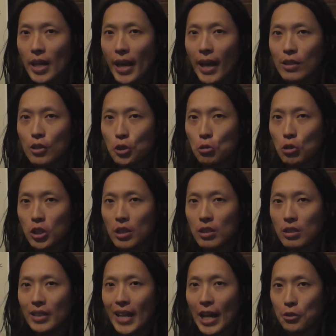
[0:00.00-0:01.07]
And should
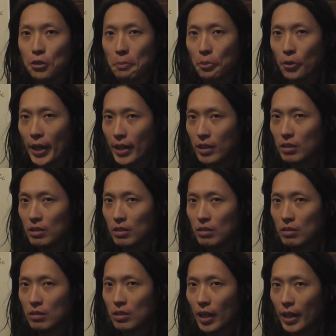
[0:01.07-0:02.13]
Chen Xin actually
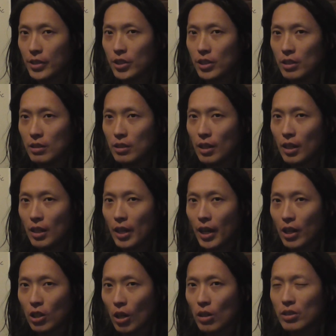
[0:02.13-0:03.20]
practice Tai Chi
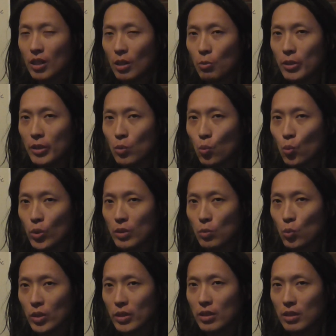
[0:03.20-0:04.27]
and got somewhere
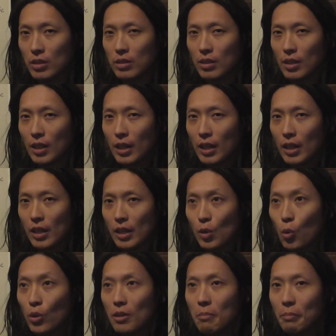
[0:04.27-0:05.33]
with it,
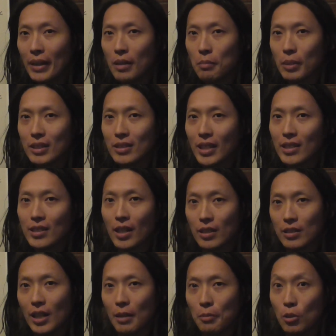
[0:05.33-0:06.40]
he wouldn't make mistakes
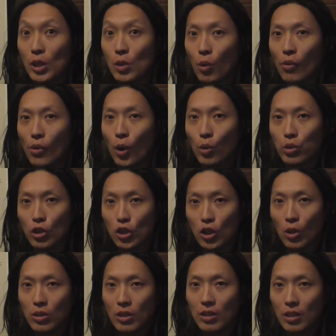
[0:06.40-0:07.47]
like that. He would know the
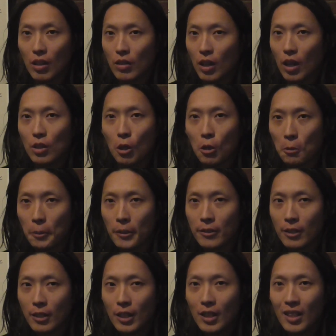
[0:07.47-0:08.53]
shoulder itself can't
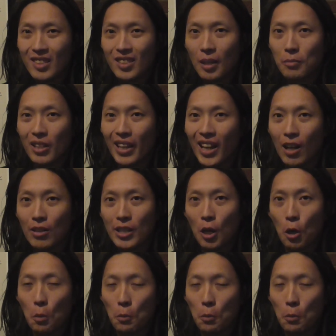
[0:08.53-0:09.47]
open. It's something else that